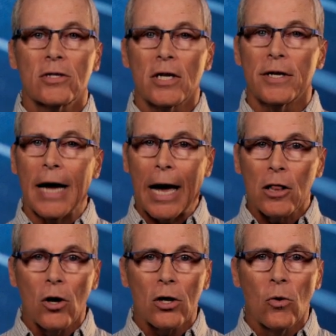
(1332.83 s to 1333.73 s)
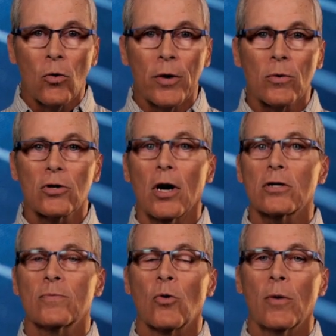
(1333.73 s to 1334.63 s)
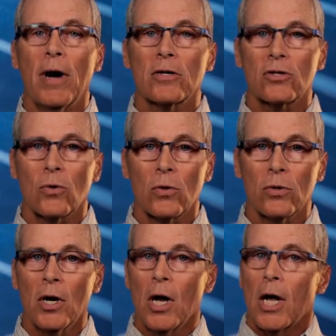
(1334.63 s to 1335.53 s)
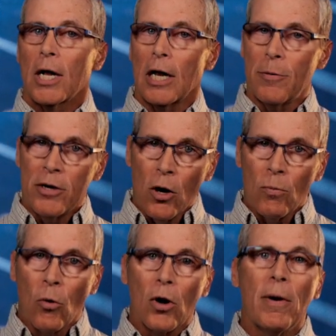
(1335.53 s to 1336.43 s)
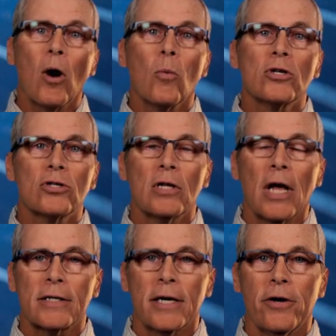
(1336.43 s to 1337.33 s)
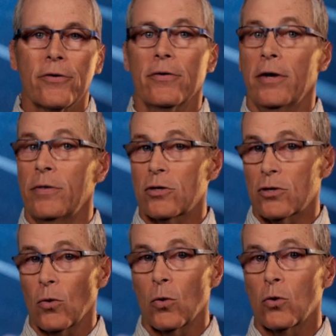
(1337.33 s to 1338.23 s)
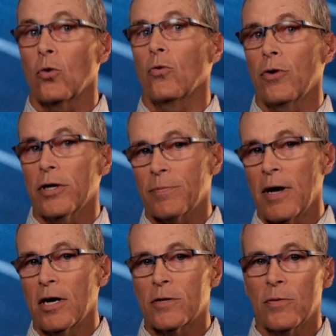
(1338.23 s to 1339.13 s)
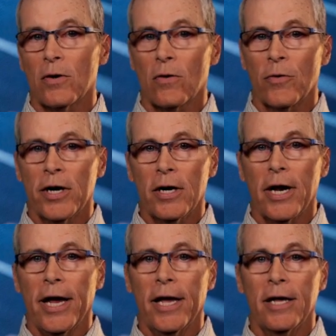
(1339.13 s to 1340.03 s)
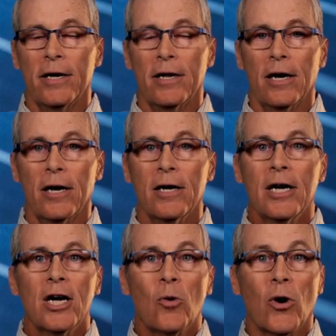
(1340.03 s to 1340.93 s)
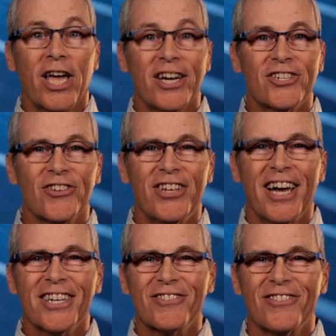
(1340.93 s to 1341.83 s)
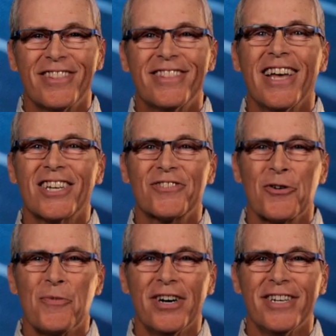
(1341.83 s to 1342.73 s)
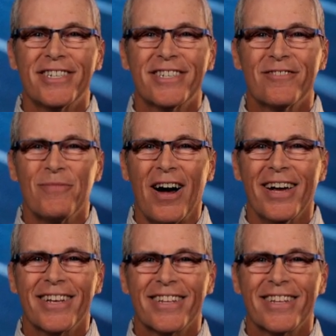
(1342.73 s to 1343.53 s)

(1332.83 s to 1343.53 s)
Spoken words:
Let's get a dialogue going. We'll talk some more about solar. Let me know more about what you'd like to hear in the solar risk management arena, and we'll catch you on the next one. Thanks very much. Bye.